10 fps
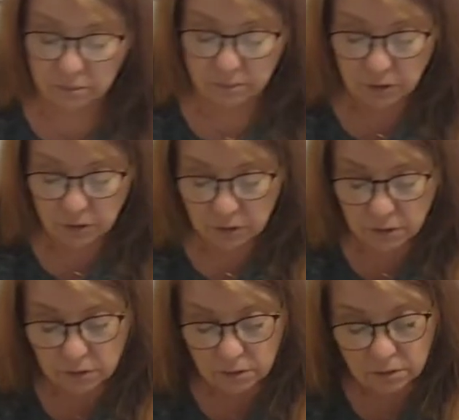
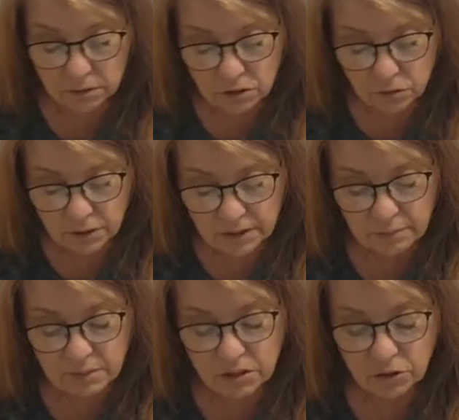her store name
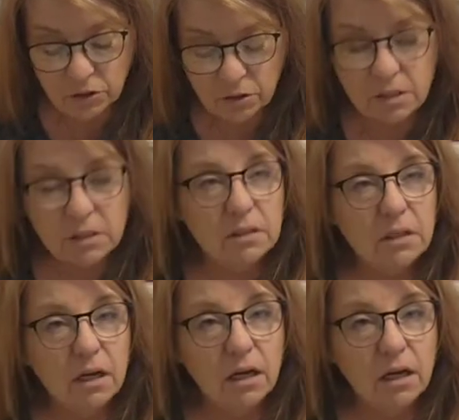is I